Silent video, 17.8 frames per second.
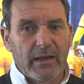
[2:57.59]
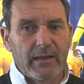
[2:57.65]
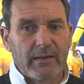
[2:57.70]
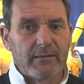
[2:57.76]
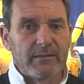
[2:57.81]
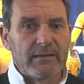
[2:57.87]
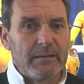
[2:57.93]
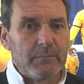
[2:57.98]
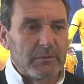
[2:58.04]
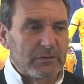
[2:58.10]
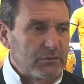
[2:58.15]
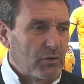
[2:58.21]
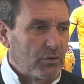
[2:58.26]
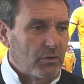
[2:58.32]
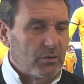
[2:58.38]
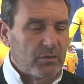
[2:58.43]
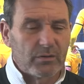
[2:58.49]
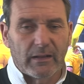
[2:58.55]
And Neil
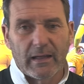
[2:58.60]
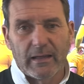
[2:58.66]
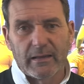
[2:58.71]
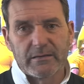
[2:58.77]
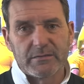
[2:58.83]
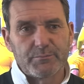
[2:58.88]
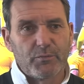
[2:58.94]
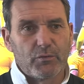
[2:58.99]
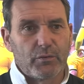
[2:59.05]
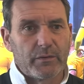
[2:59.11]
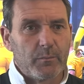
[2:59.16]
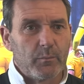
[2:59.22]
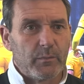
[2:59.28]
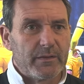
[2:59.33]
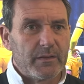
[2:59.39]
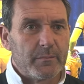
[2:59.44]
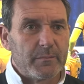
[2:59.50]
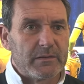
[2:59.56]
McDonald, the guy he's brought in
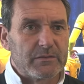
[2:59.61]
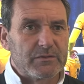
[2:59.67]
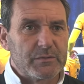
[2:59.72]
with him in